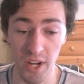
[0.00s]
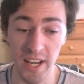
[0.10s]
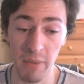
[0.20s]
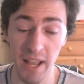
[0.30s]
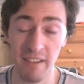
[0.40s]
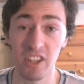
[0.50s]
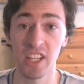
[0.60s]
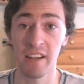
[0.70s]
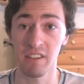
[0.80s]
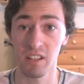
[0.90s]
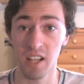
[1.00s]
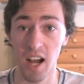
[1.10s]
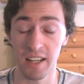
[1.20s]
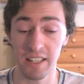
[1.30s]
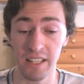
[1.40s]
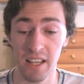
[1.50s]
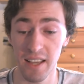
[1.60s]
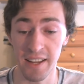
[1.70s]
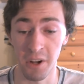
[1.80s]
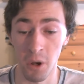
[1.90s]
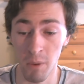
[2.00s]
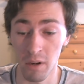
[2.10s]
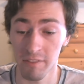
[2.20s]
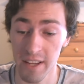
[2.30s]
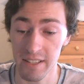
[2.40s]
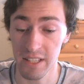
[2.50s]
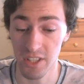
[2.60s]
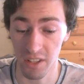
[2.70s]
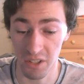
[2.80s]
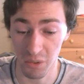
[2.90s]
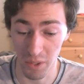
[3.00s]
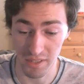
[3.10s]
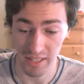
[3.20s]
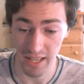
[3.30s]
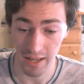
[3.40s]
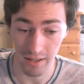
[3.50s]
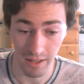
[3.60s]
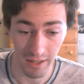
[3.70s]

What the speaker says: and now we actually have Kaneki and Amon facing each other once again.